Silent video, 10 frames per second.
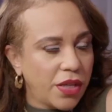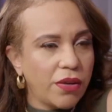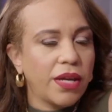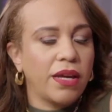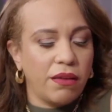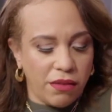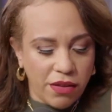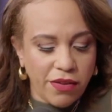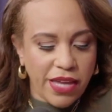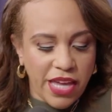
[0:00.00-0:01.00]
Okay.
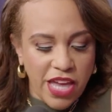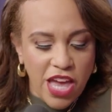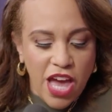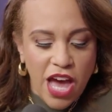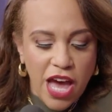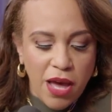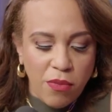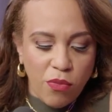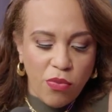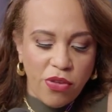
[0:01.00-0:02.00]

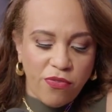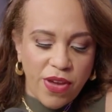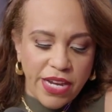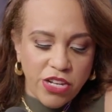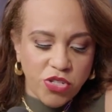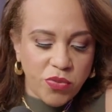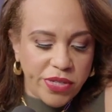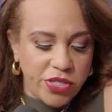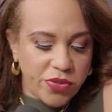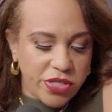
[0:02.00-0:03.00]
The financial
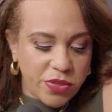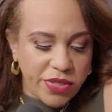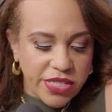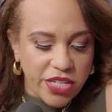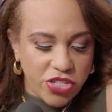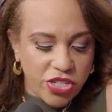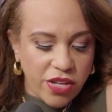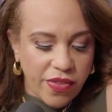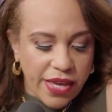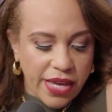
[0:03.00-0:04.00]
resources, we touched
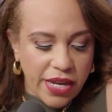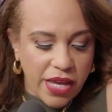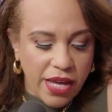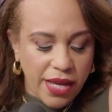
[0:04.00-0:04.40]
on that.